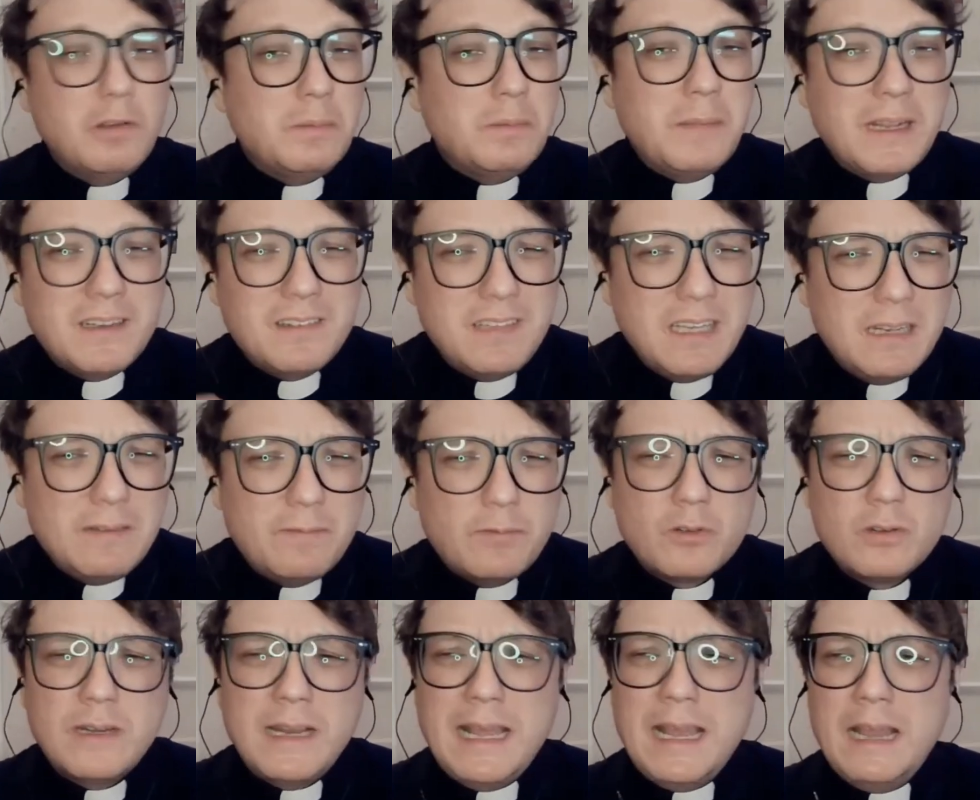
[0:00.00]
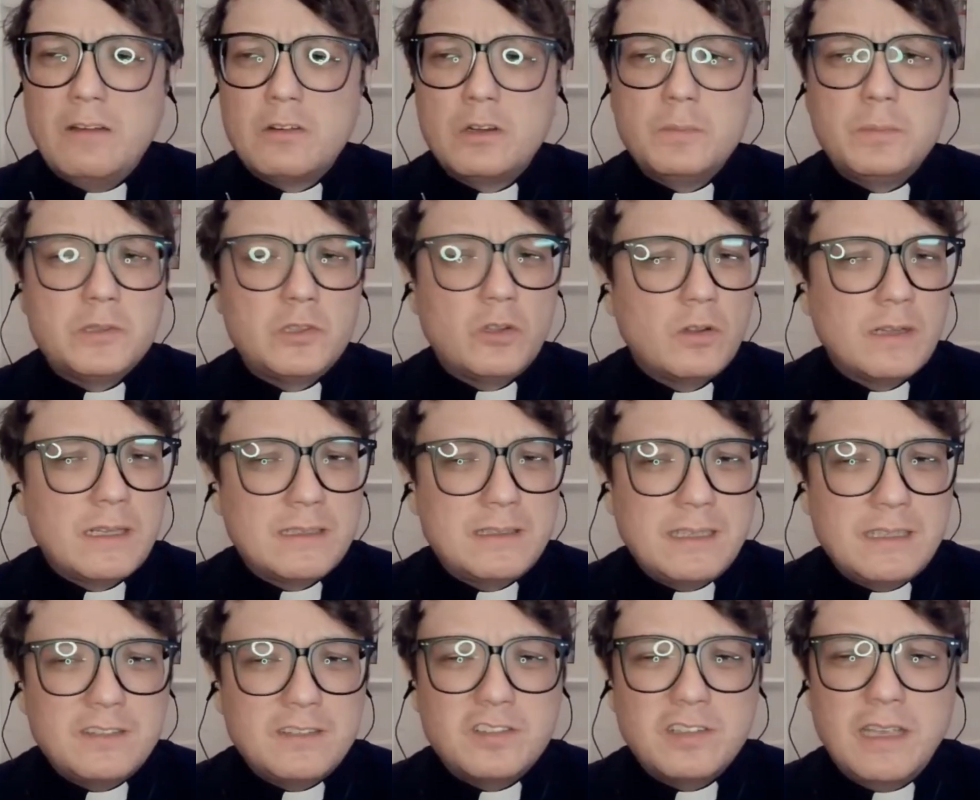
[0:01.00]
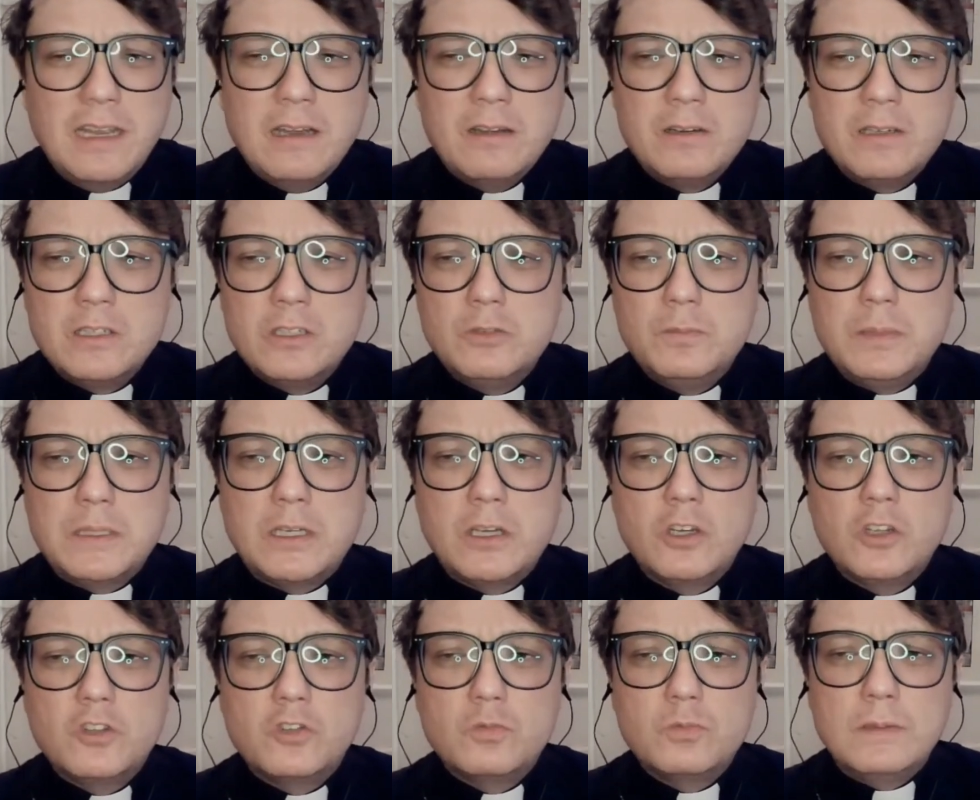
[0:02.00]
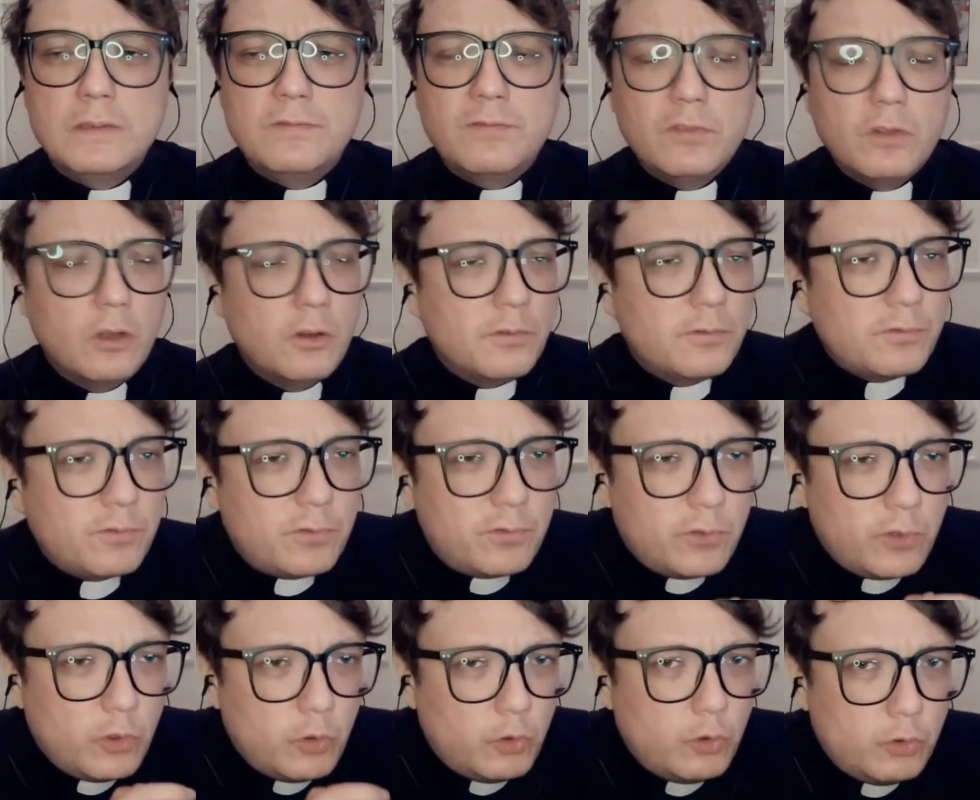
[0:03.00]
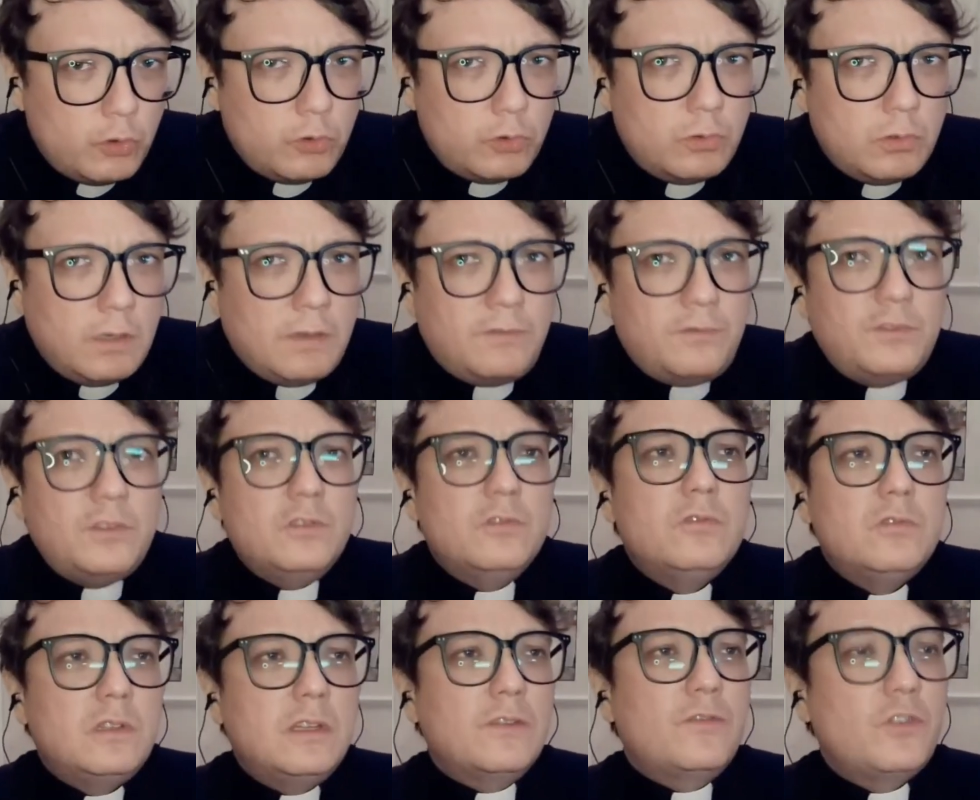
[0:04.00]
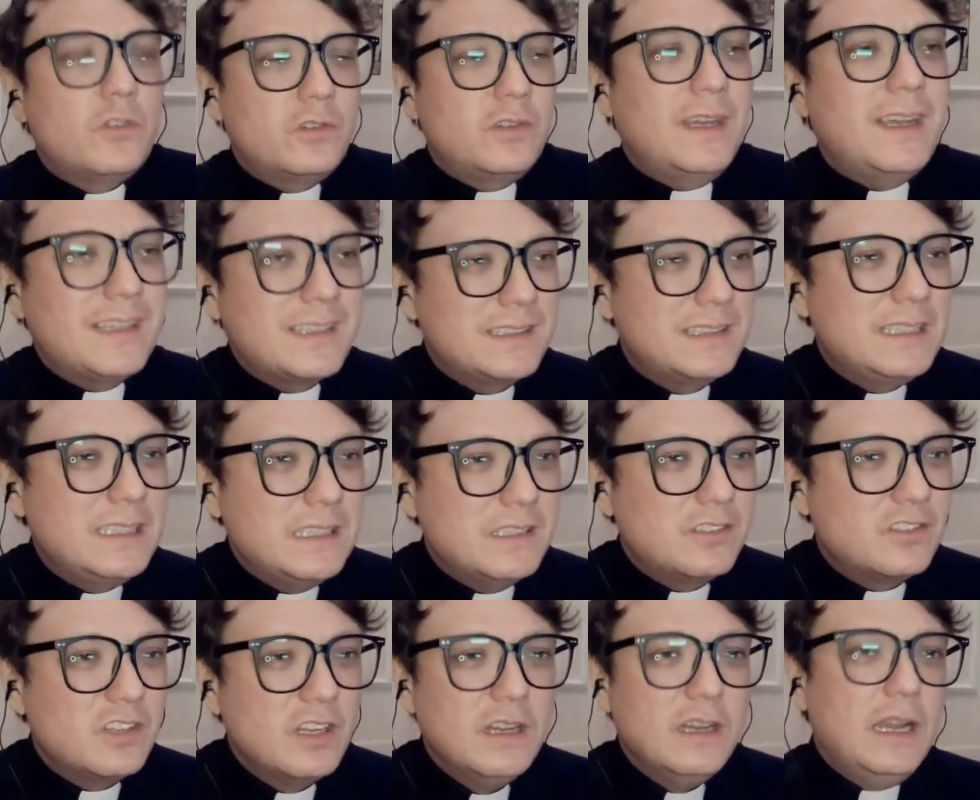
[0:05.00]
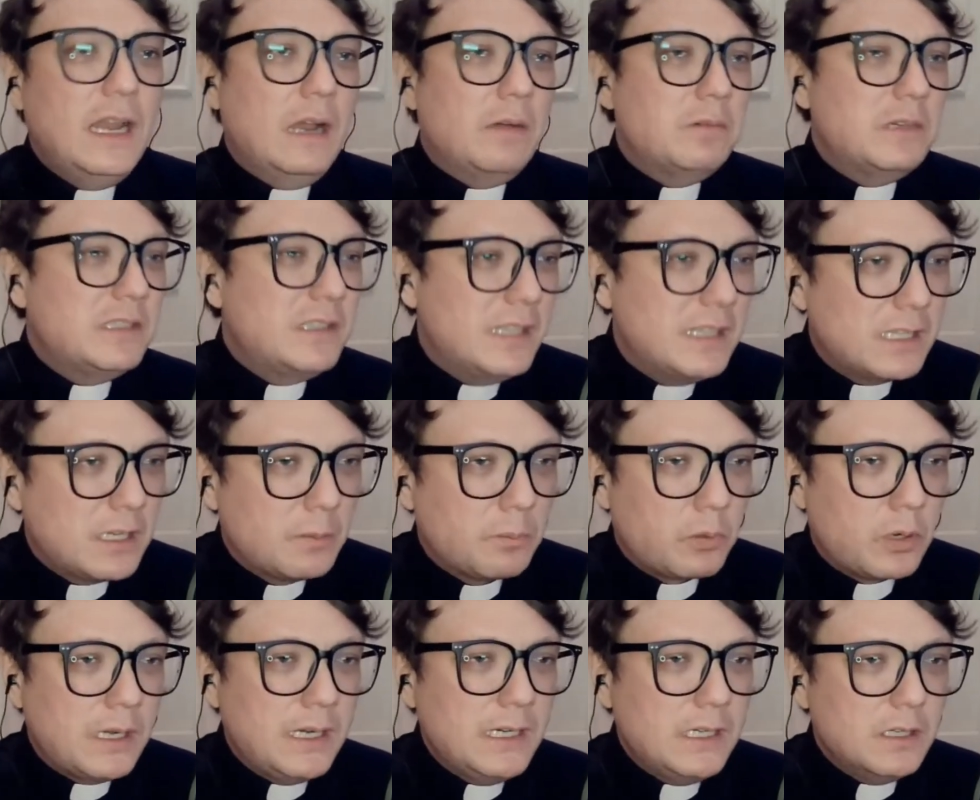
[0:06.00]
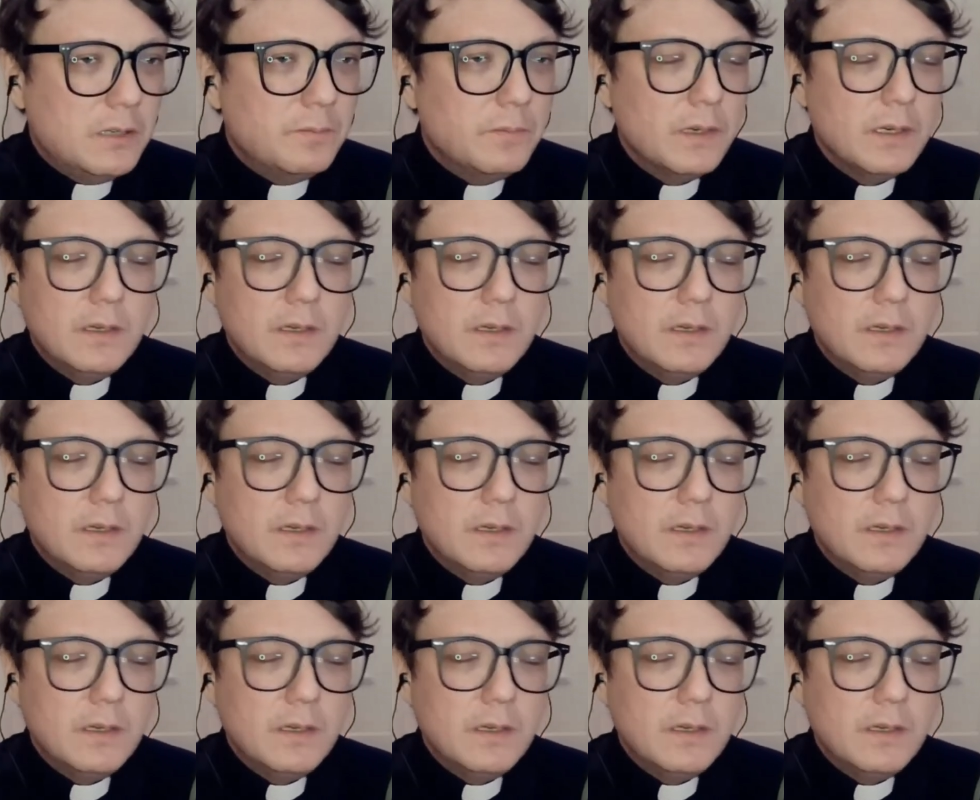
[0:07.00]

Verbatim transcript: We meditate for an hour, but don't let that scare you, because we flow through a few different techniques, and we take a break.